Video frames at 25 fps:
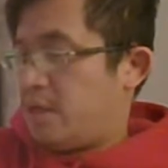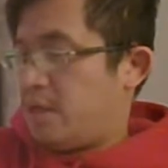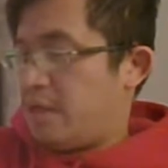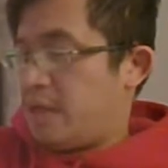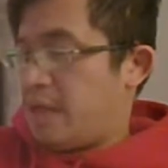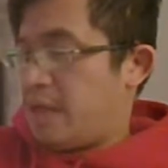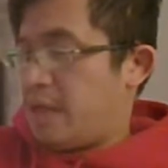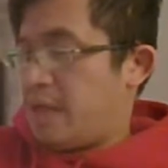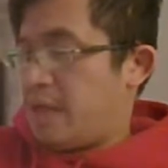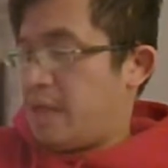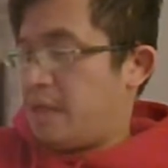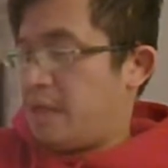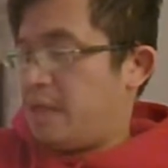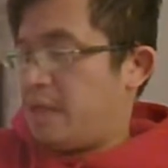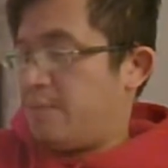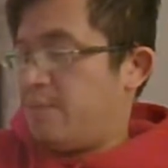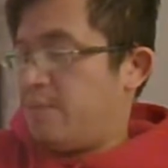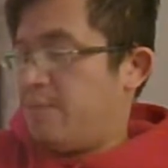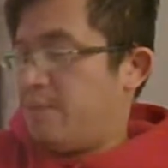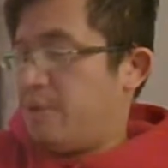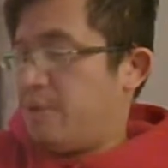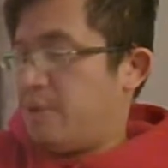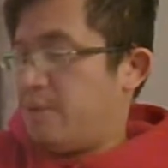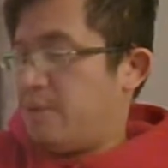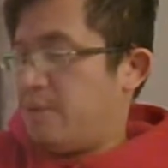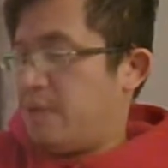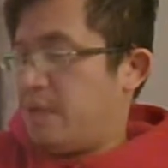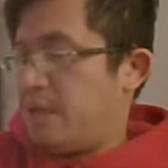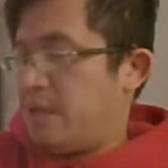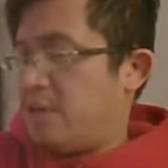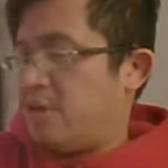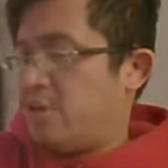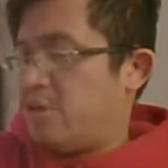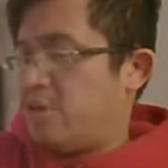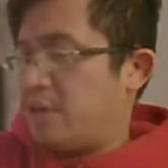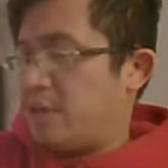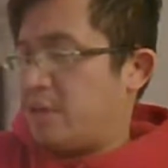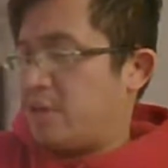And I put a
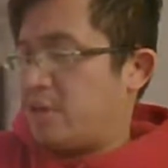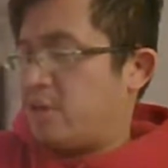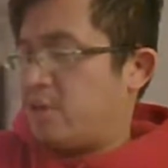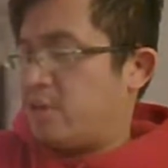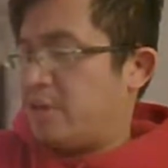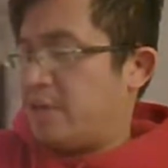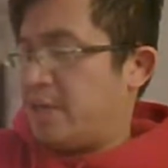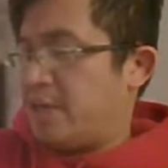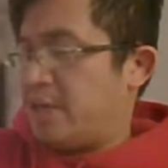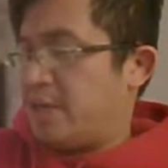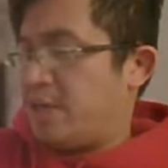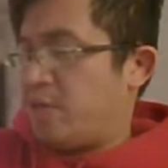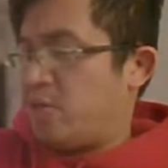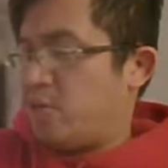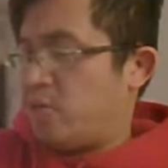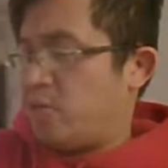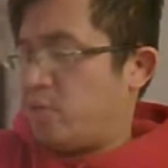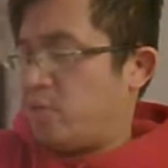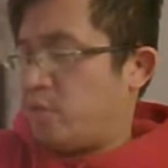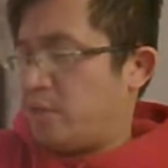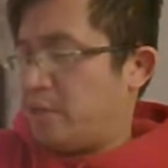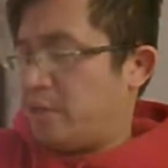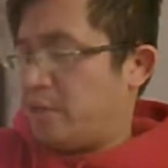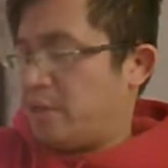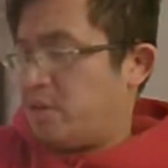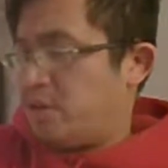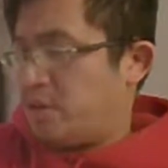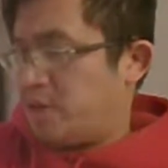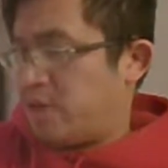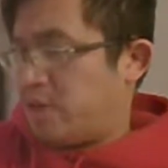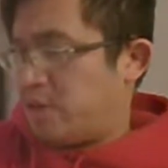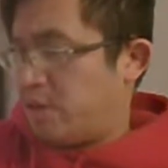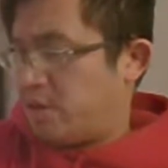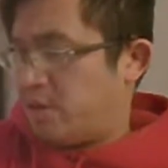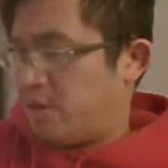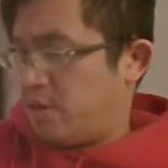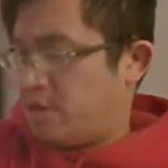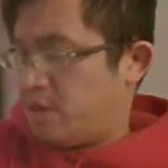dark dot right
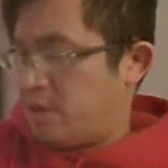there.